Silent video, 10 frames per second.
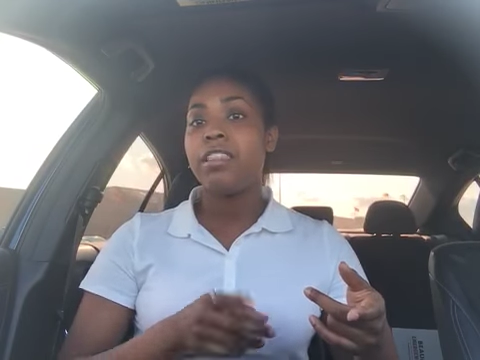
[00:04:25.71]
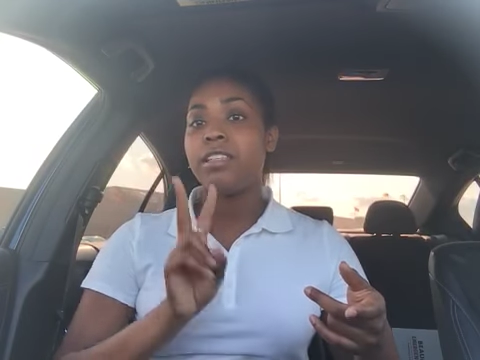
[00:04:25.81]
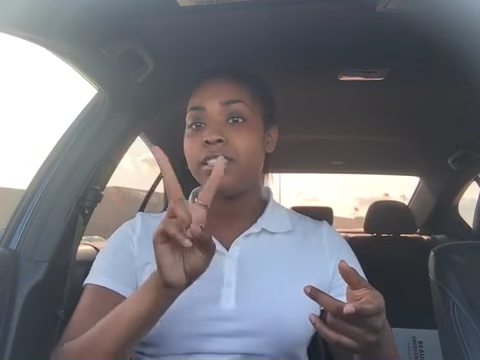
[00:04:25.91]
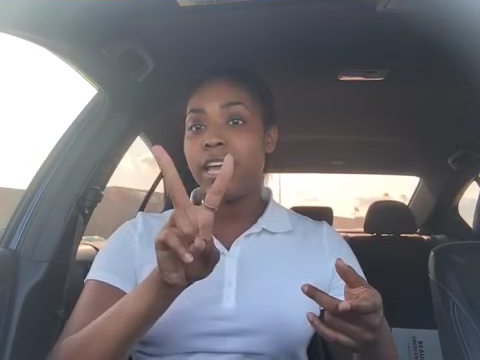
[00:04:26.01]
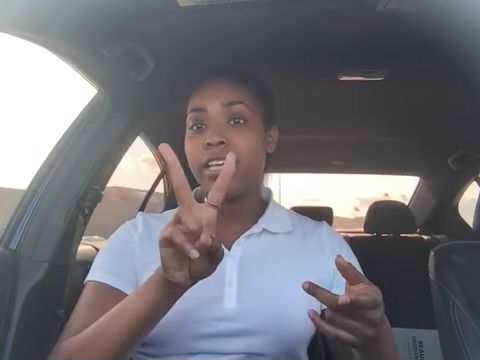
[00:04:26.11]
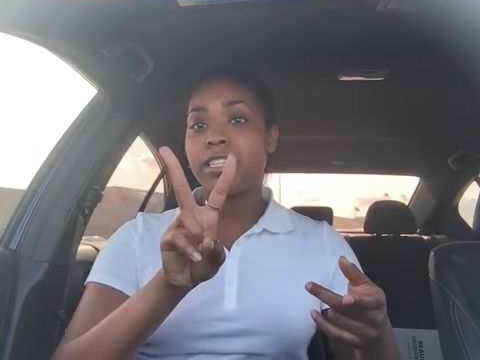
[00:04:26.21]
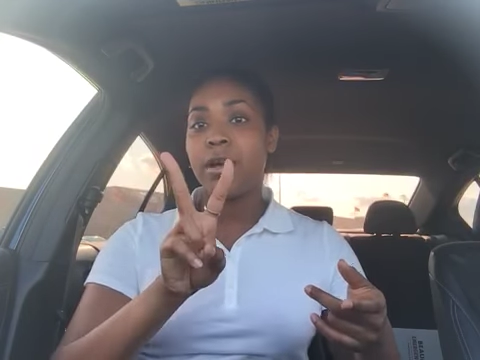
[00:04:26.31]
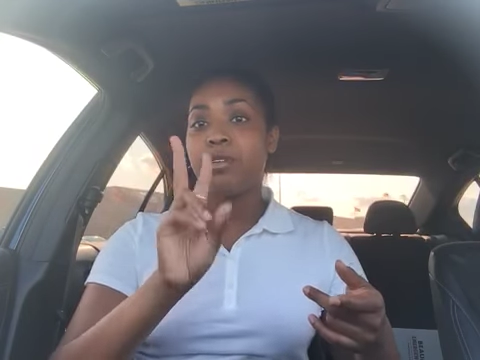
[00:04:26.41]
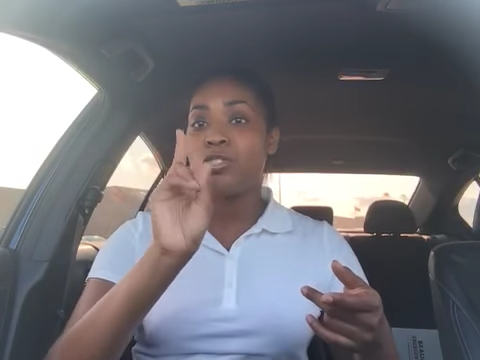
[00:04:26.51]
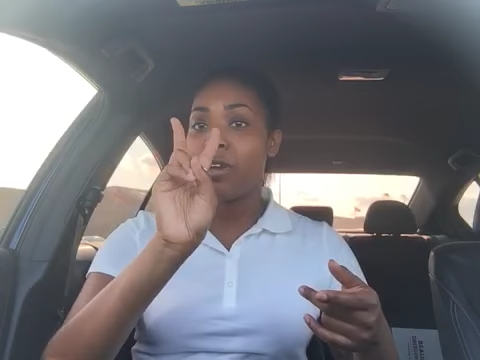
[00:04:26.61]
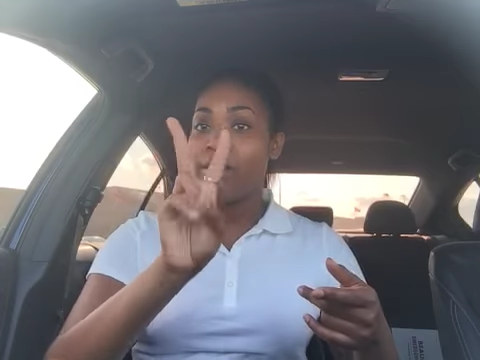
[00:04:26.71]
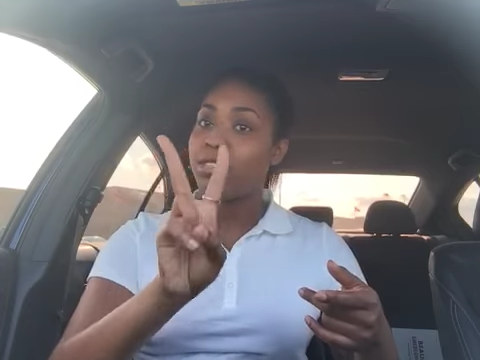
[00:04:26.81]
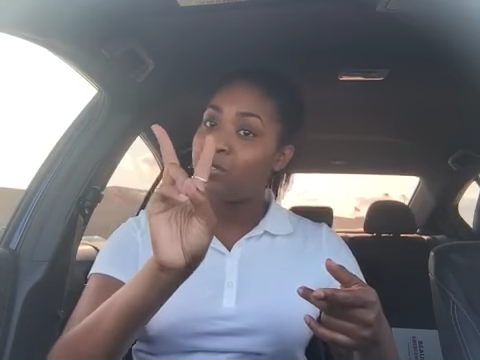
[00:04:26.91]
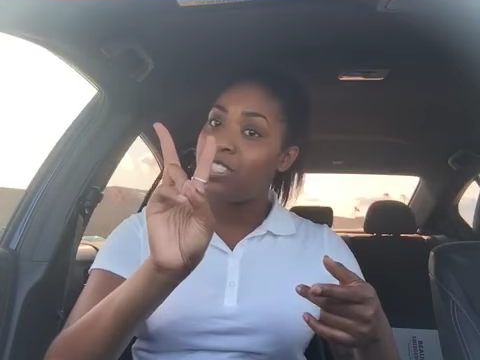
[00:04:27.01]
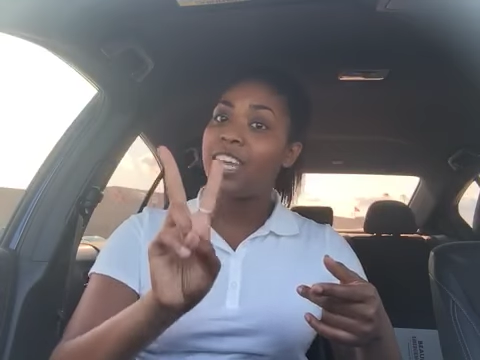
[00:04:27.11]
the 2nd time, because you have
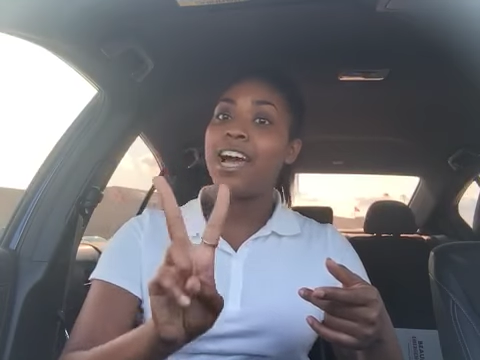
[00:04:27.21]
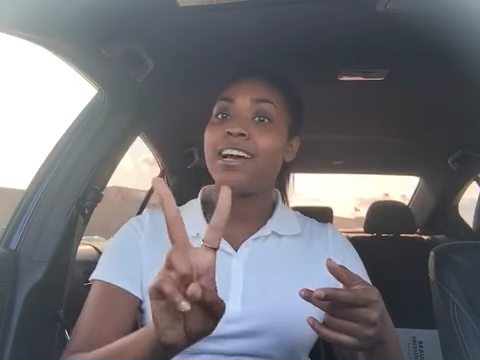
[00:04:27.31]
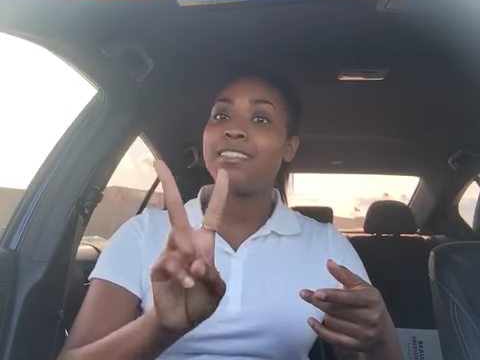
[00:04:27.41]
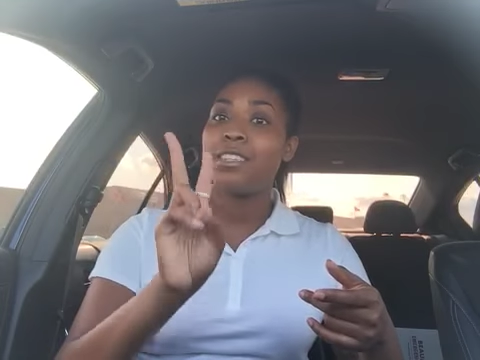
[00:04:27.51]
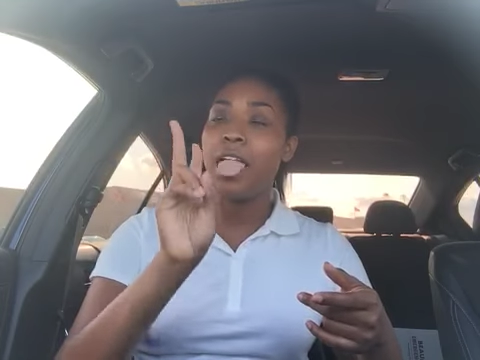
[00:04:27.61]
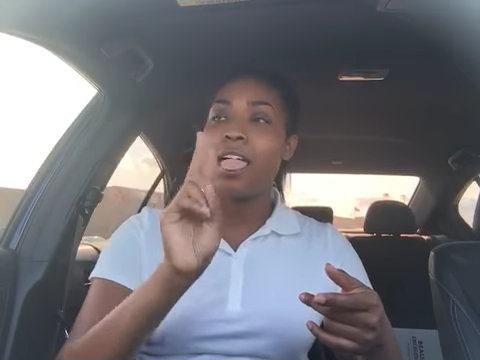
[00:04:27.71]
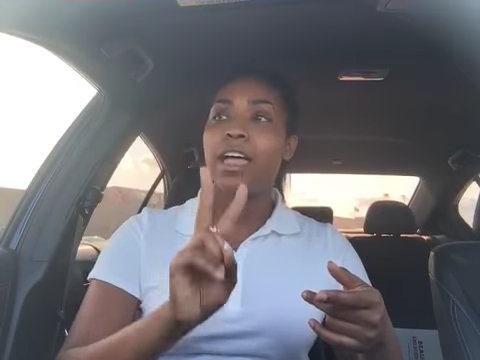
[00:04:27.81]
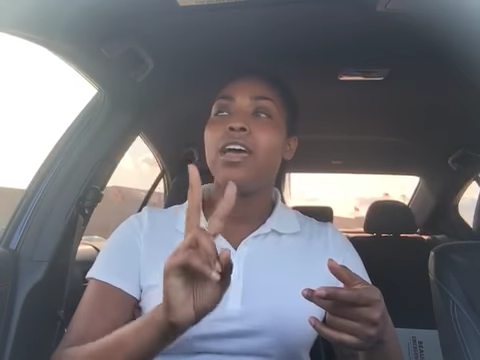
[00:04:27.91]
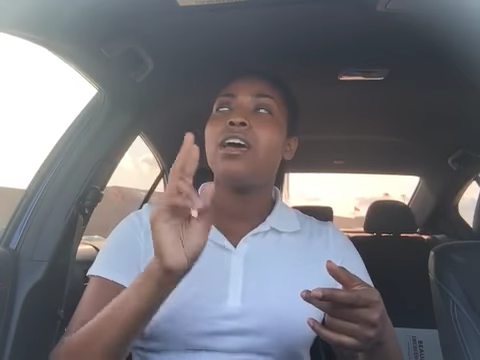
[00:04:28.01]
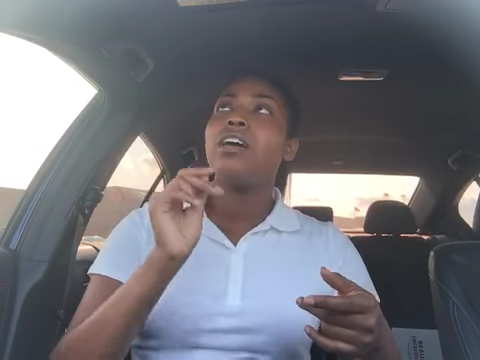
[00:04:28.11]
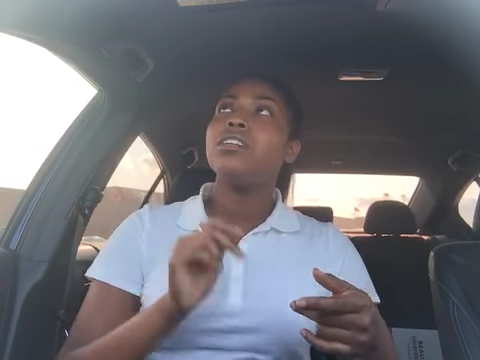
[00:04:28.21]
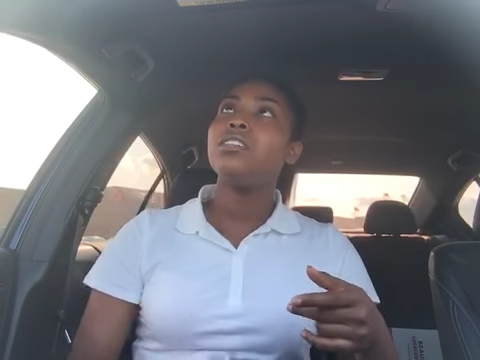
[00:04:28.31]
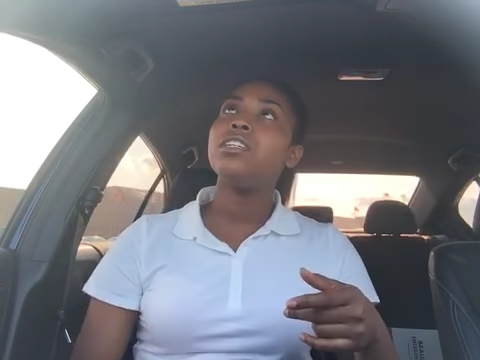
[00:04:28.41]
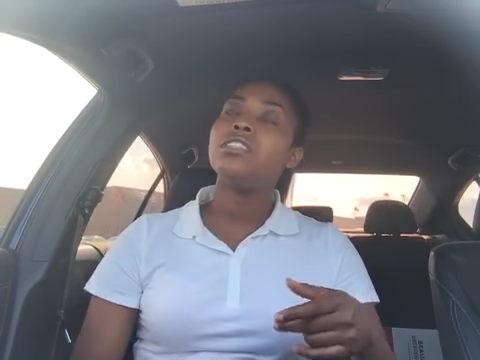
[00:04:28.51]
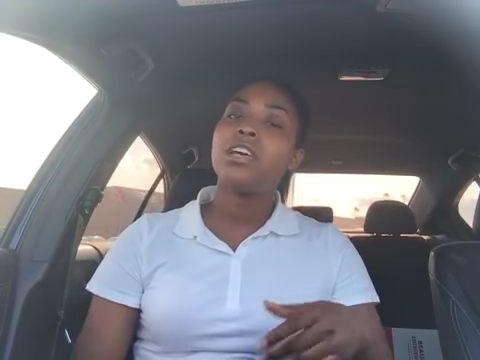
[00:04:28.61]
2 times. I
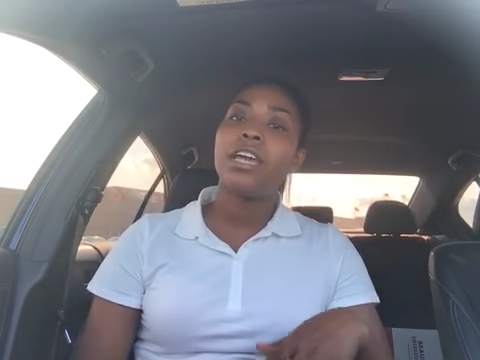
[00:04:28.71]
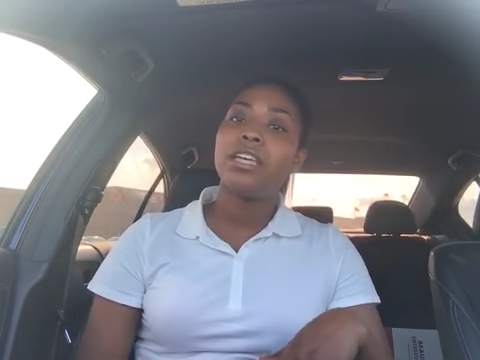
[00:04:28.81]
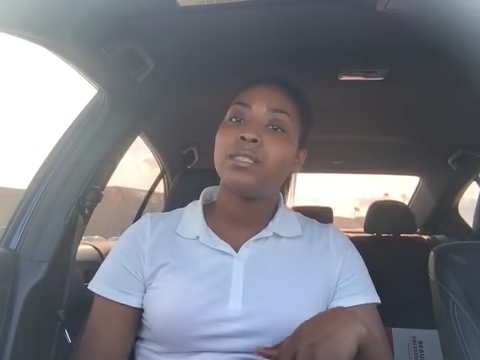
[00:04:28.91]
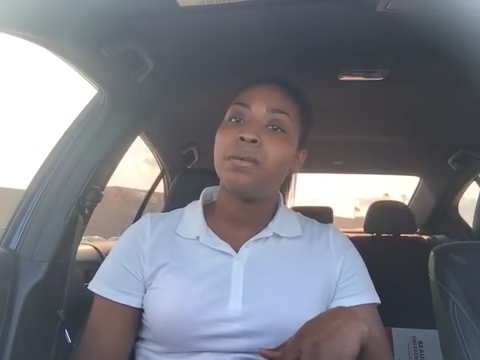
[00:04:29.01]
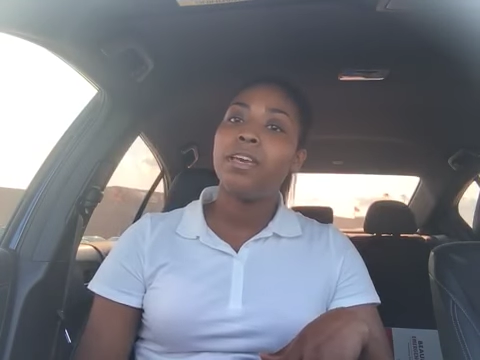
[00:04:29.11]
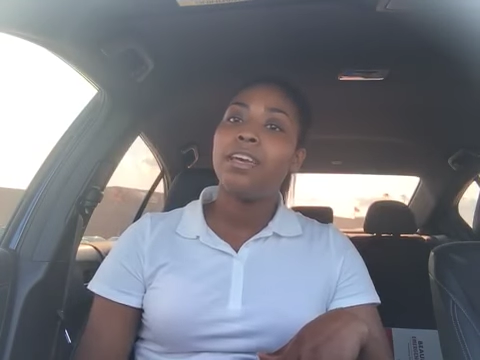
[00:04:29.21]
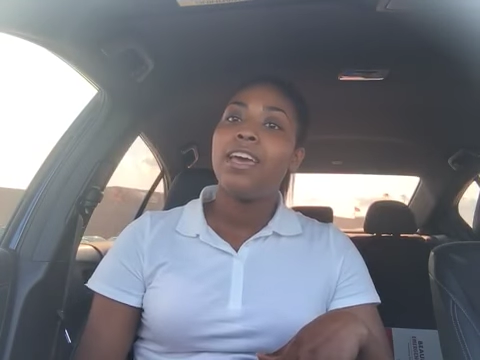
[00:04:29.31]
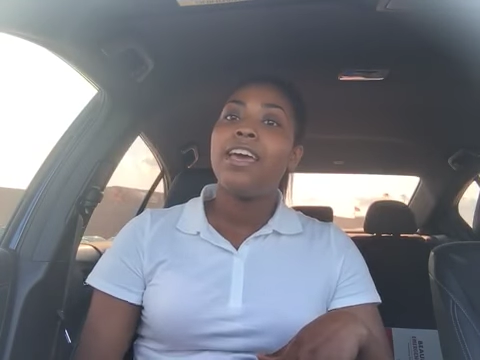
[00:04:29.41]
can't speak.